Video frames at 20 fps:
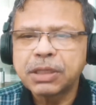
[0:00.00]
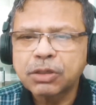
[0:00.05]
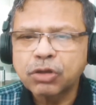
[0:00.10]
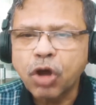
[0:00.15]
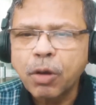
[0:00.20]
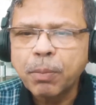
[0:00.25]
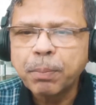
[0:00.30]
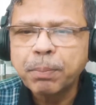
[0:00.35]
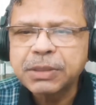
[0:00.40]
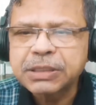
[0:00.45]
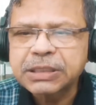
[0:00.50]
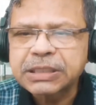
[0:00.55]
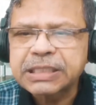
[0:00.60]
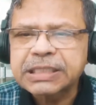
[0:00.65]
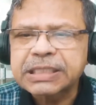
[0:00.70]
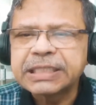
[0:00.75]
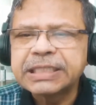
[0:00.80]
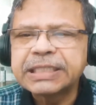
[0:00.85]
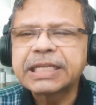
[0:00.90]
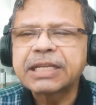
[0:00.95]
top
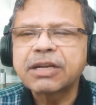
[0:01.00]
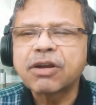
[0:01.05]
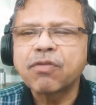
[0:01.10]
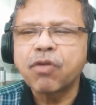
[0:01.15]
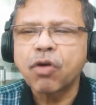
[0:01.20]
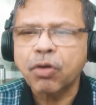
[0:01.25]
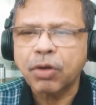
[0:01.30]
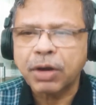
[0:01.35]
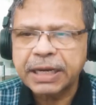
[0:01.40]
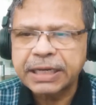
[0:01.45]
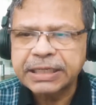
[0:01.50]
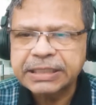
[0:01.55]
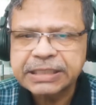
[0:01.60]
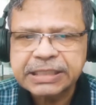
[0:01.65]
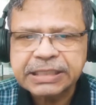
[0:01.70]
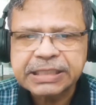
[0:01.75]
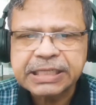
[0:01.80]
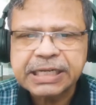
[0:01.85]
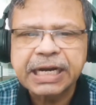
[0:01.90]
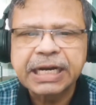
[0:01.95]
business leader of
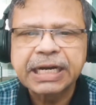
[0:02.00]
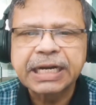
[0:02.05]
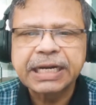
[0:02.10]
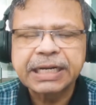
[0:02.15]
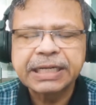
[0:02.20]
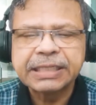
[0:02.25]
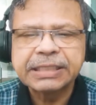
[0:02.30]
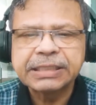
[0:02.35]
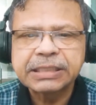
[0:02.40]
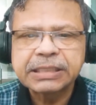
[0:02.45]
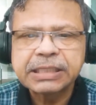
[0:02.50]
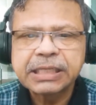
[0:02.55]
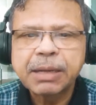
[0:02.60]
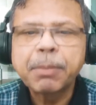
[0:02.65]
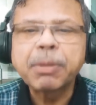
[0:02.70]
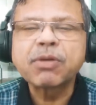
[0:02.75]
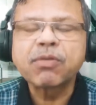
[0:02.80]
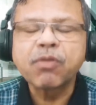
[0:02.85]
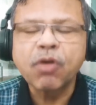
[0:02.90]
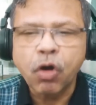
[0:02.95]
organizations and countries,
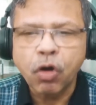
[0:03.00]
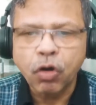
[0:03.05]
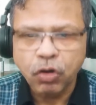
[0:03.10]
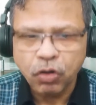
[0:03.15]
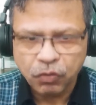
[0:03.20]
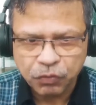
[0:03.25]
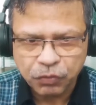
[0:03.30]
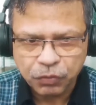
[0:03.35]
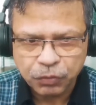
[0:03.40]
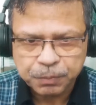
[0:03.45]
but for all of you.